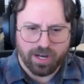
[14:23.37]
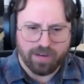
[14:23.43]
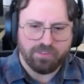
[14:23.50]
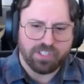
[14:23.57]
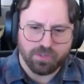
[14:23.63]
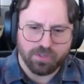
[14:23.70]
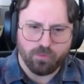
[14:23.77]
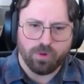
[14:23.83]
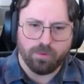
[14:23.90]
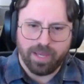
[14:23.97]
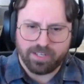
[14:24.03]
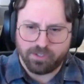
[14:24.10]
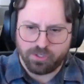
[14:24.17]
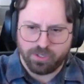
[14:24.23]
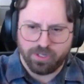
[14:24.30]
Obviously, we'll
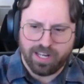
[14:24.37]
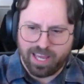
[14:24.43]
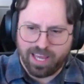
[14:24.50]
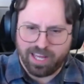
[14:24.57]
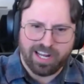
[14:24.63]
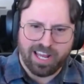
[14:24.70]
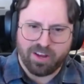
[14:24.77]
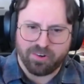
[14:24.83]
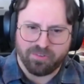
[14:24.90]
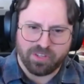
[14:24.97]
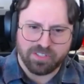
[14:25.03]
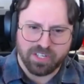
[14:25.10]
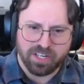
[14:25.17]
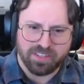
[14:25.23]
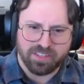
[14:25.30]
make sure and edit out if
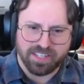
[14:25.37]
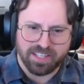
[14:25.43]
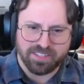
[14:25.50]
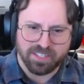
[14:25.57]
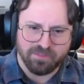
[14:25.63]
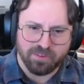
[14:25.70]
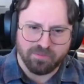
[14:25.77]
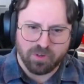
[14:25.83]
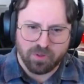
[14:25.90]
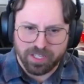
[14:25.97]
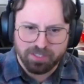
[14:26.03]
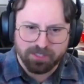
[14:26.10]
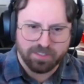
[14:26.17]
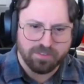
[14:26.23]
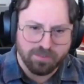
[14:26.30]
there's any sensitive info
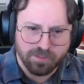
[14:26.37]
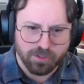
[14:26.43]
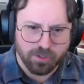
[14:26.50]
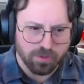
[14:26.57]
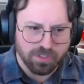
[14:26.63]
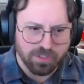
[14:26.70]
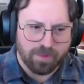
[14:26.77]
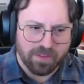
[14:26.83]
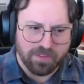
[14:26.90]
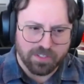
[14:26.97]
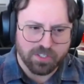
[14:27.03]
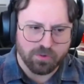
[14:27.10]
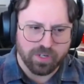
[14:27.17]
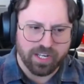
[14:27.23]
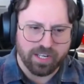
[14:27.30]
that shows up on
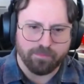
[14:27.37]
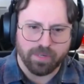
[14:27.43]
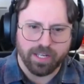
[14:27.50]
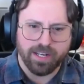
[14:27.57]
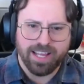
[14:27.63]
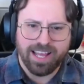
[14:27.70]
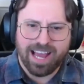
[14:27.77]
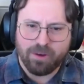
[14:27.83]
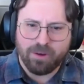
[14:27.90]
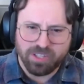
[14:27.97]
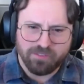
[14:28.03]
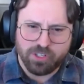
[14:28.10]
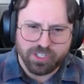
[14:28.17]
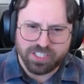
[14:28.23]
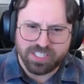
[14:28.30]
the screen. But I would
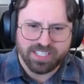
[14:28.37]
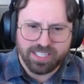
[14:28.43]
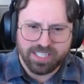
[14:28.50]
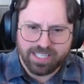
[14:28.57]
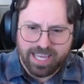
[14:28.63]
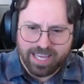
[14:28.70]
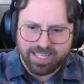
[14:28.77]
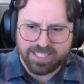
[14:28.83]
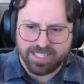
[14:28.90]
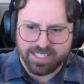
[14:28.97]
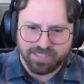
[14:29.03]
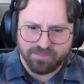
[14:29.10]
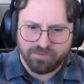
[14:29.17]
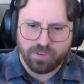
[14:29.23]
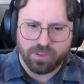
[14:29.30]
love to just get a
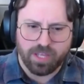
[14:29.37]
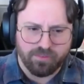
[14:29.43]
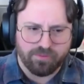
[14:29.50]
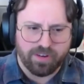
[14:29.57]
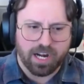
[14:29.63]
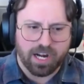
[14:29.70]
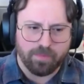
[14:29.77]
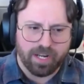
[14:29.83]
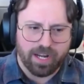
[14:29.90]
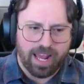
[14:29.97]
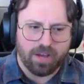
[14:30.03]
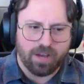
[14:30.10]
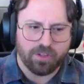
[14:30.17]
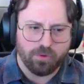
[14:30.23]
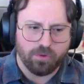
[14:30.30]
sense of the environment and
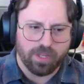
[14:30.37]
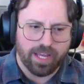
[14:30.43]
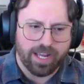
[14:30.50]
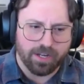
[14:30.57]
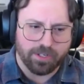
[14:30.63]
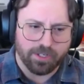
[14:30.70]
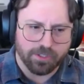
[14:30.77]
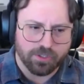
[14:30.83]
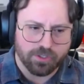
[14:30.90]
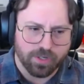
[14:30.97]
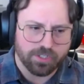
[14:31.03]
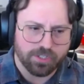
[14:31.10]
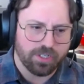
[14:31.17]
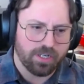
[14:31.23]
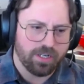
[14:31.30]
how you lay out your
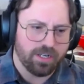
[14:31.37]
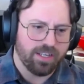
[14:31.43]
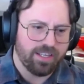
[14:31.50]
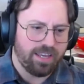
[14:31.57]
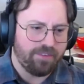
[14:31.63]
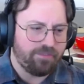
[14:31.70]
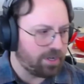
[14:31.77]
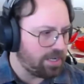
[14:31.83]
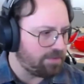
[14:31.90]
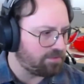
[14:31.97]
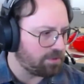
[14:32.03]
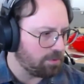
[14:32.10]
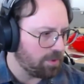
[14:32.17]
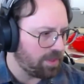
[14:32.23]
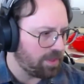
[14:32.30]
structure, if you're
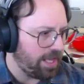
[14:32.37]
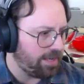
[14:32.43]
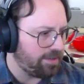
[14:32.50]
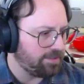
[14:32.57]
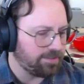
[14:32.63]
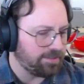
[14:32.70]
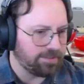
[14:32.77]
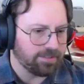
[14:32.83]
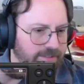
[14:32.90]
comfortable with that.